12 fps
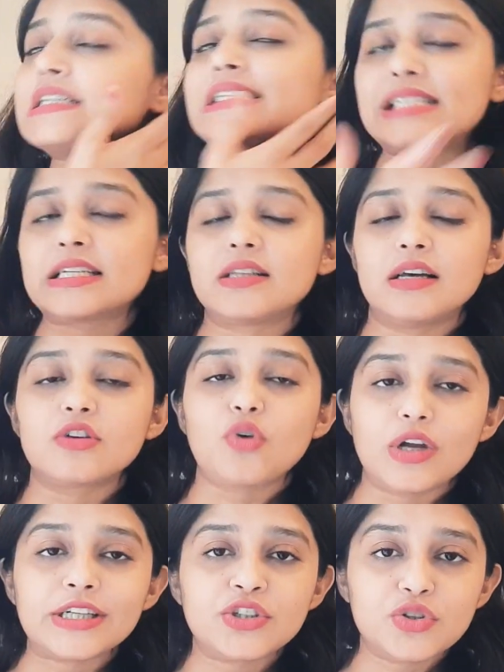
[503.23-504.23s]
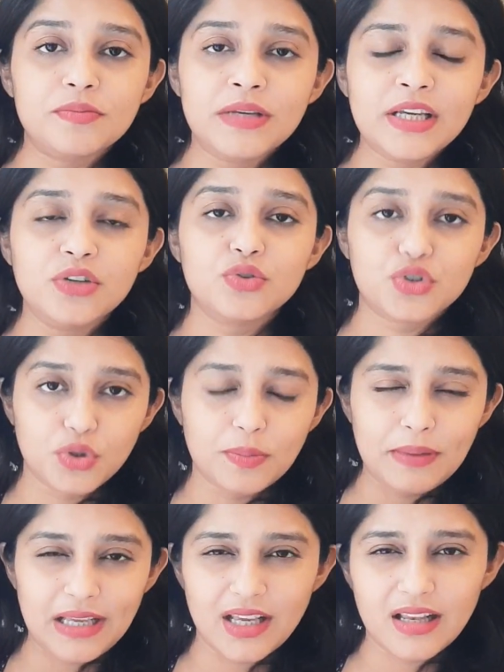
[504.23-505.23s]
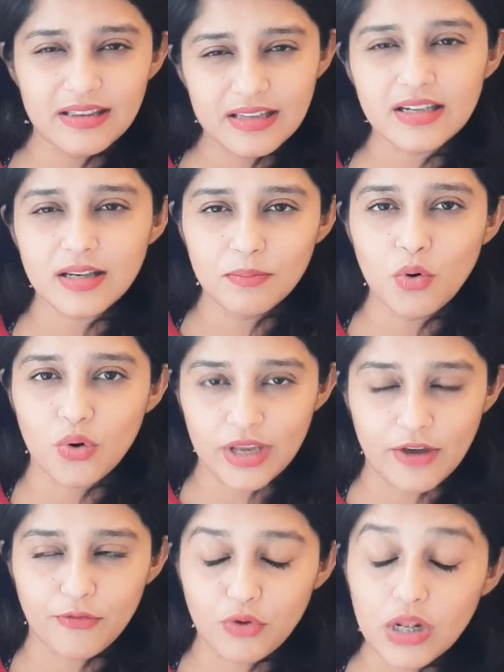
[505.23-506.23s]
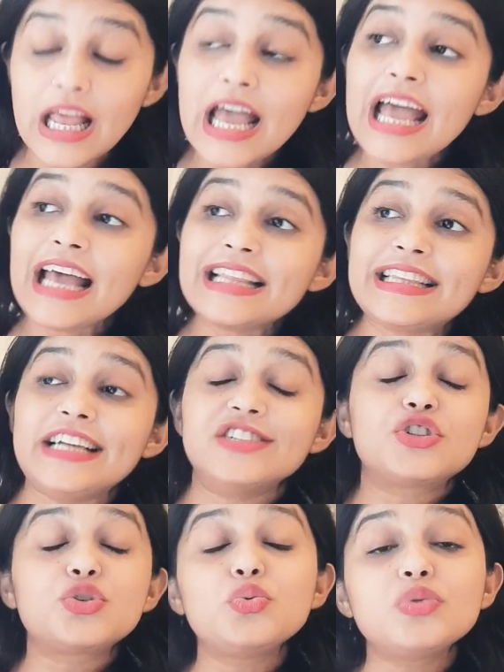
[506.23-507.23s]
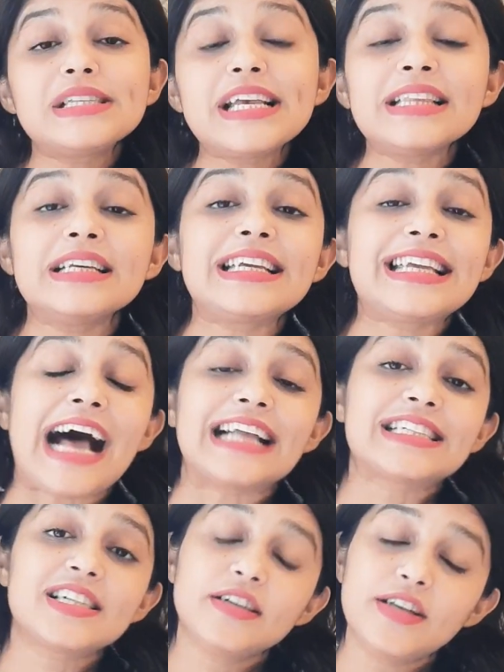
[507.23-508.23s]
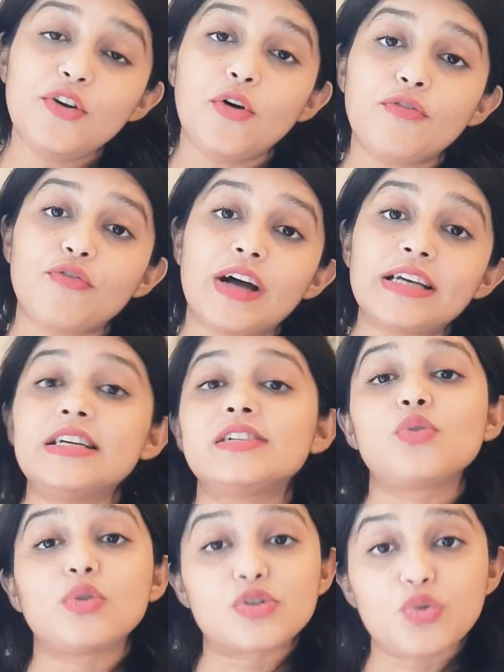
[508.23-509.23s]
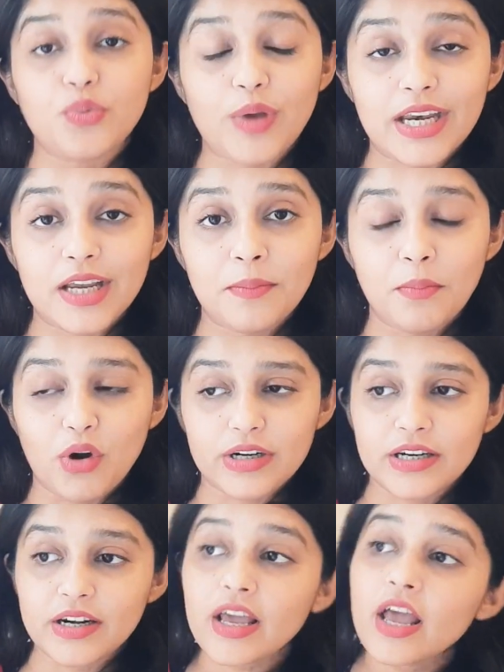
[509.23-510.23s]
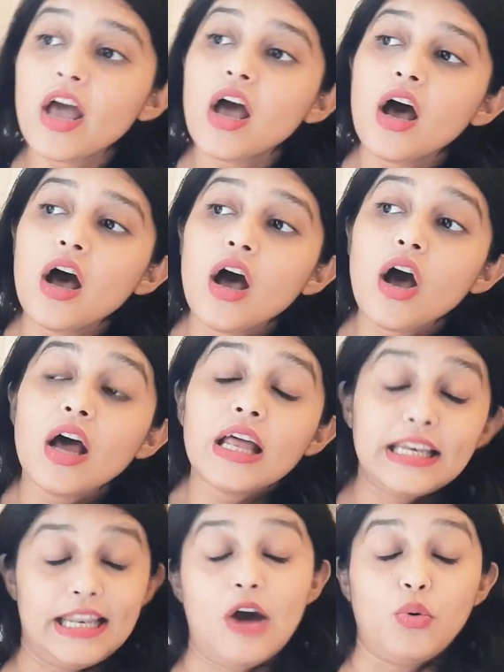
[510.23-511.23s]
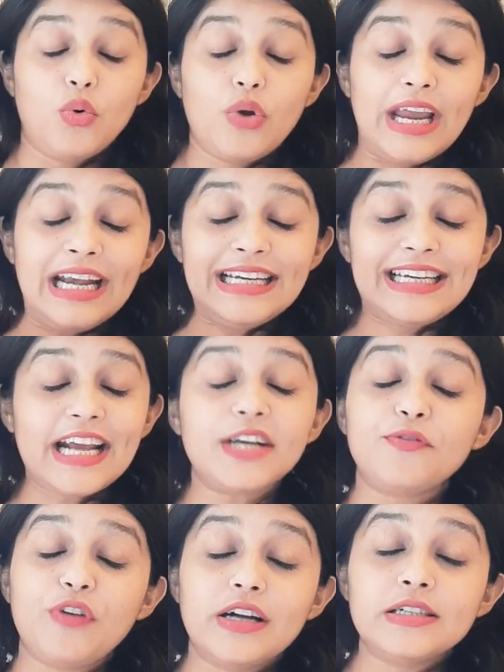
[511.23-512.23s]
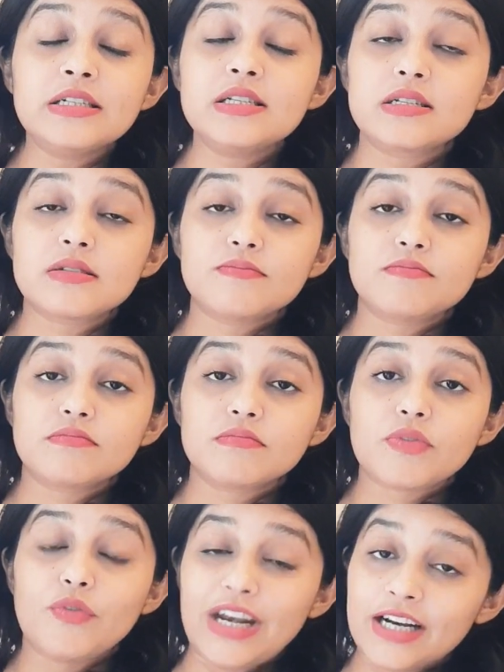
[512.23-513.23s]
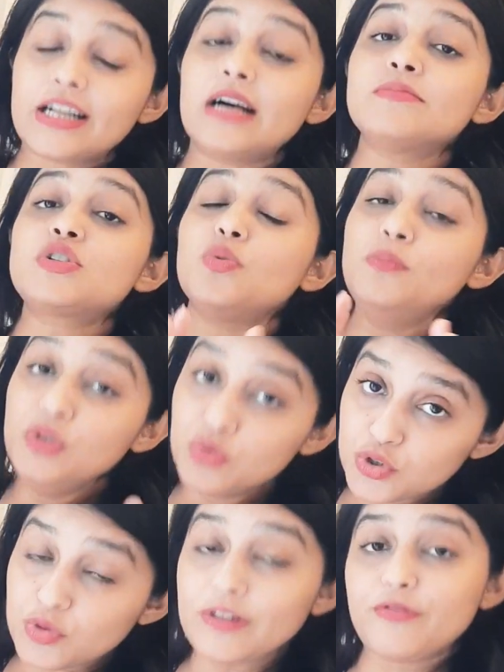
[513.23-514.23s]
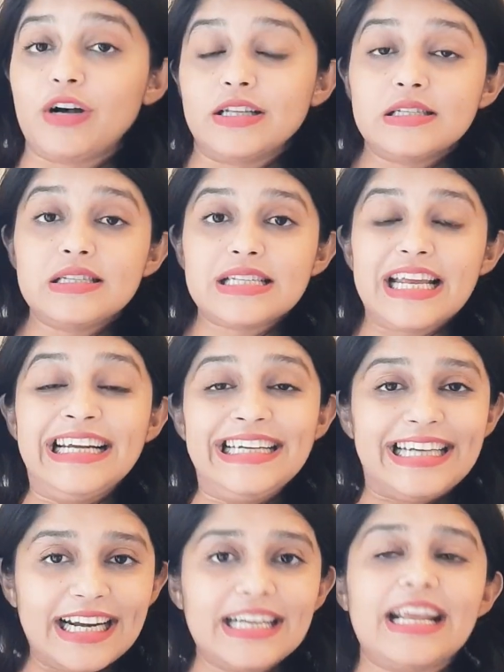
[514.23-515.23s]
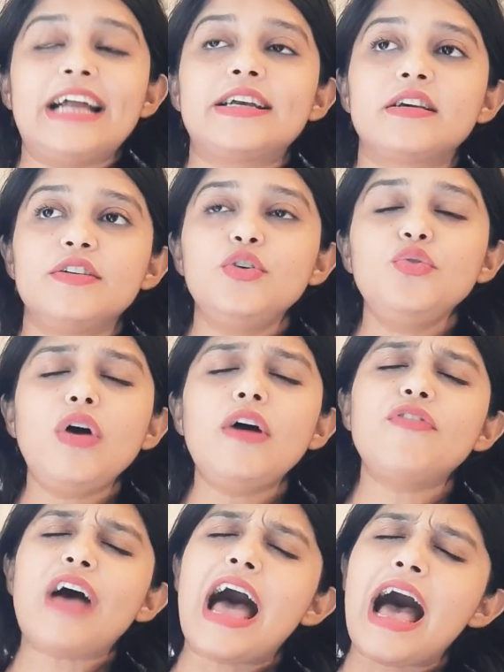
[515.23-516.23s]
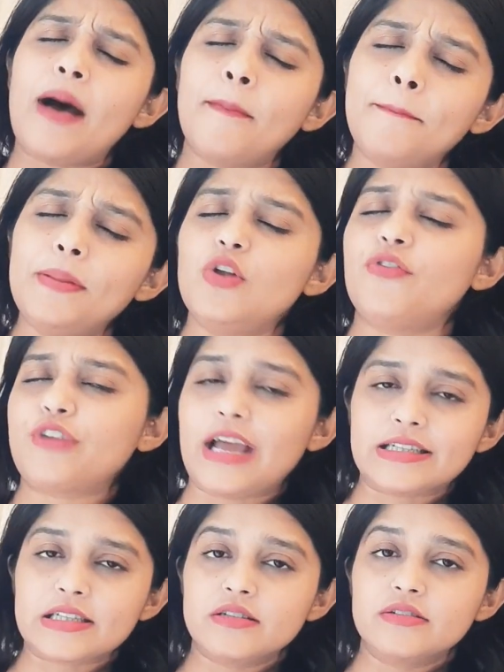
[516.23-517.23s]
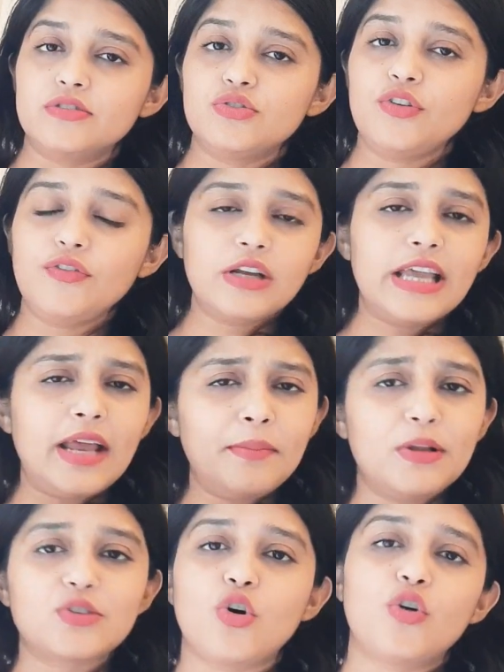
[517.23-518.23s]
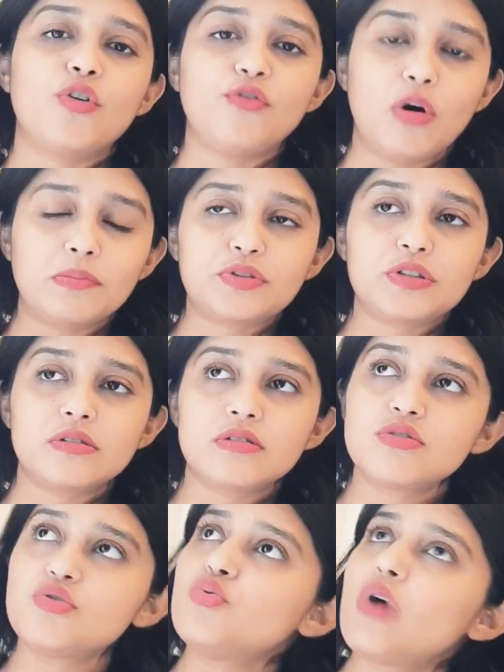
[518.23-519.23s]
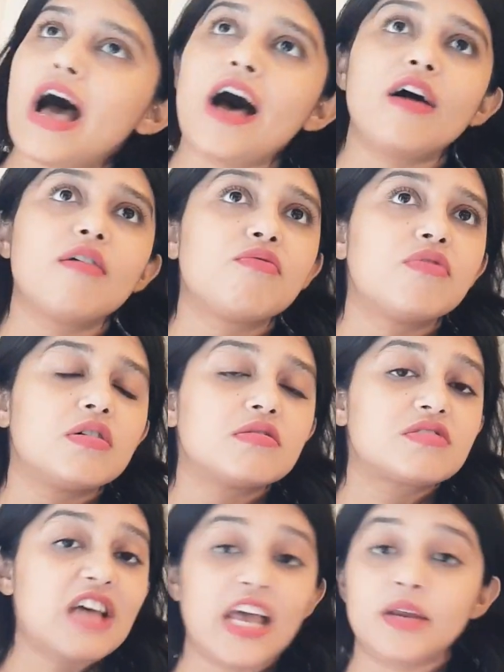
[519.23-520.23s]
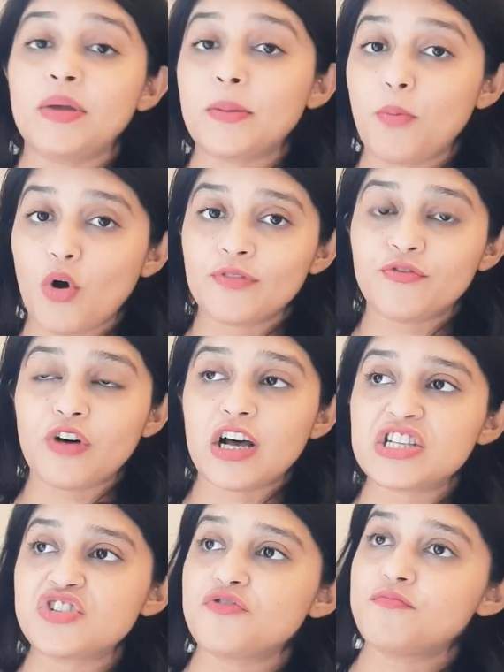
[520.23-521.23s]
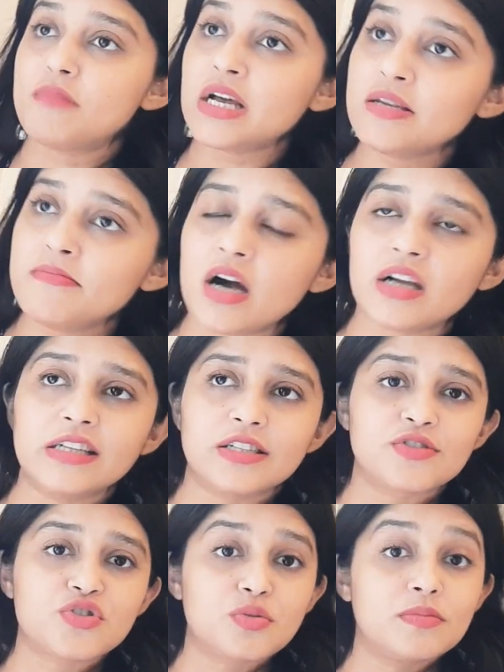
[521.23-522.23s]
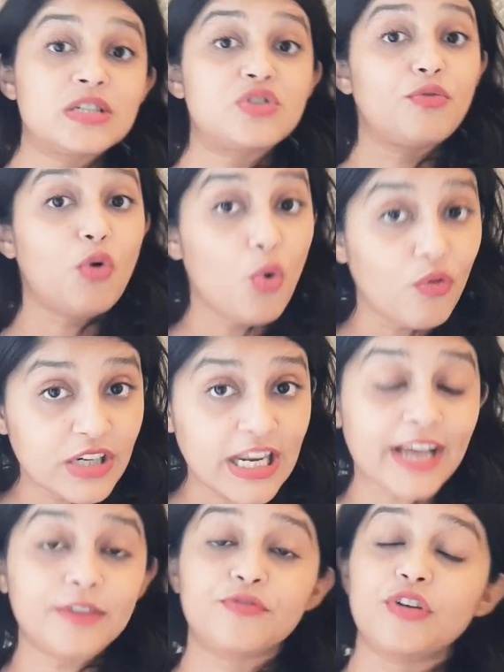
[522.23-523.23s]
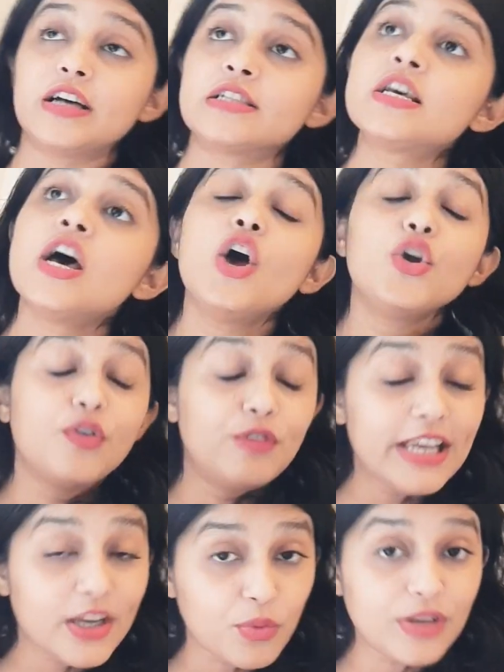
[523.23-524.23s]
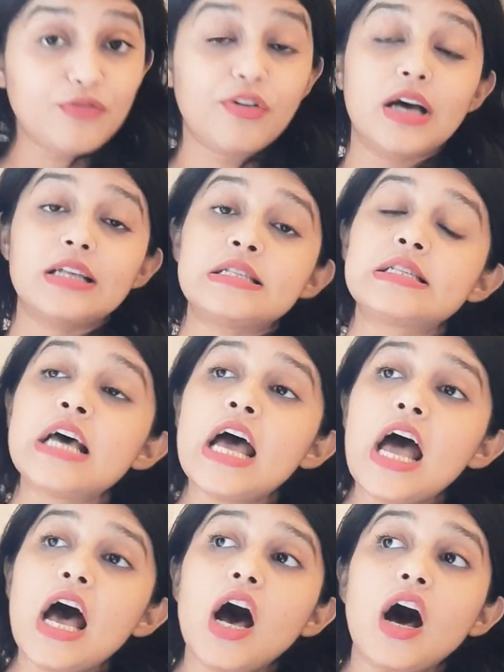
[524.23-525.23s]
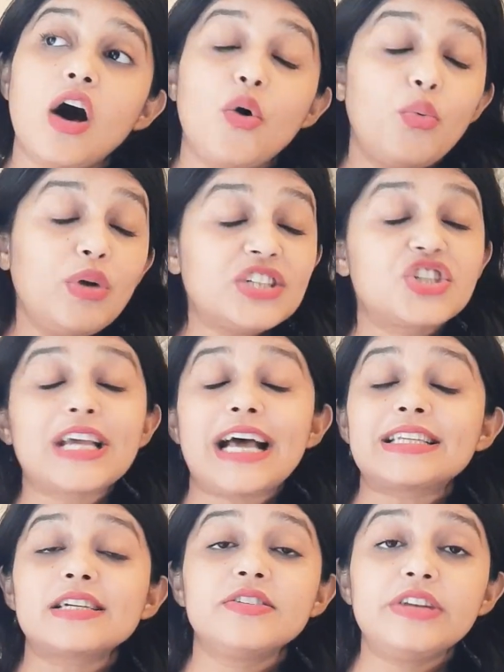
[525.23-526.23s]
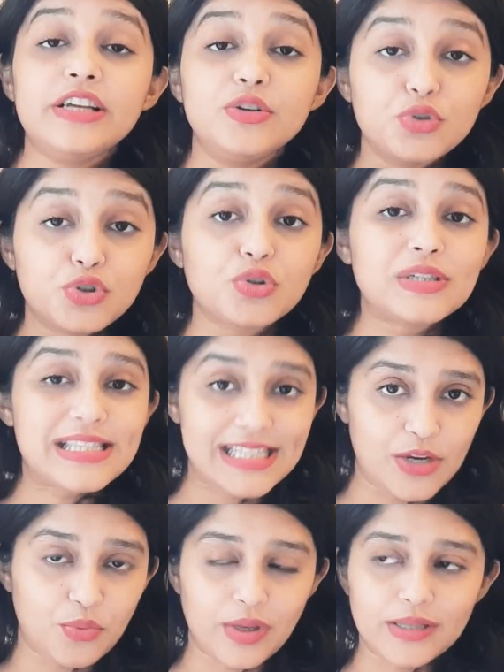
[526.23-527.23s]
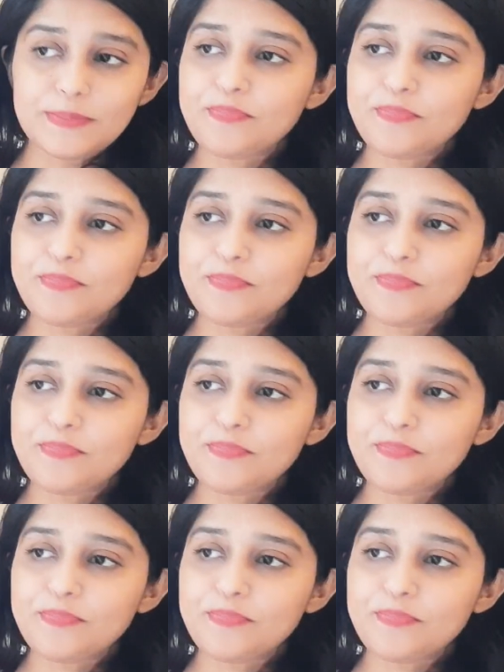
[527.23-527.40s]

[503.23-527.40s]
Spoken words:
still, according to me, you should be a little more careful. Then choosing the category of fund is also very important. Now, in debt funds, when it comes to mutual funds, in debt category, you have ample of categories. You have again plethora of options. You have dynamic bond funds, you have money market instruments, you have overnight funds, you have liquid funds. Which category you should stay with?